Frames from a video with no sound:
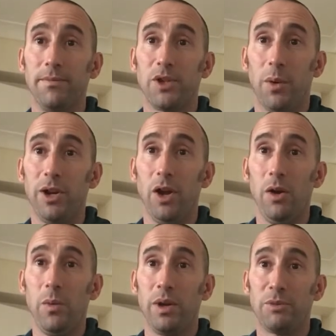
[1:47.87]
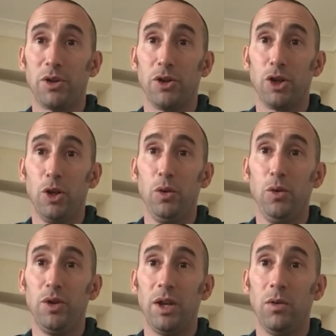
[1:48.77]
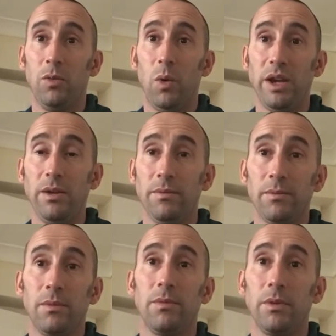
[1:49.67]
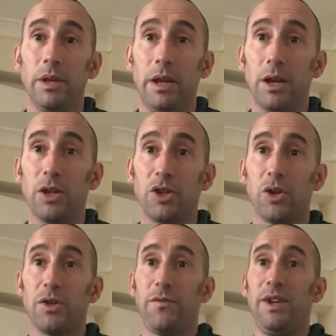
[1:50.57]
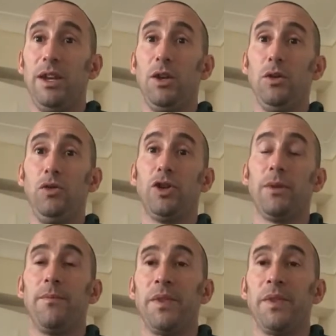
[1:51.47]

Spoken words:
So I know that when I'm starting to lose a little weight, that they're going to start to feel a little looser.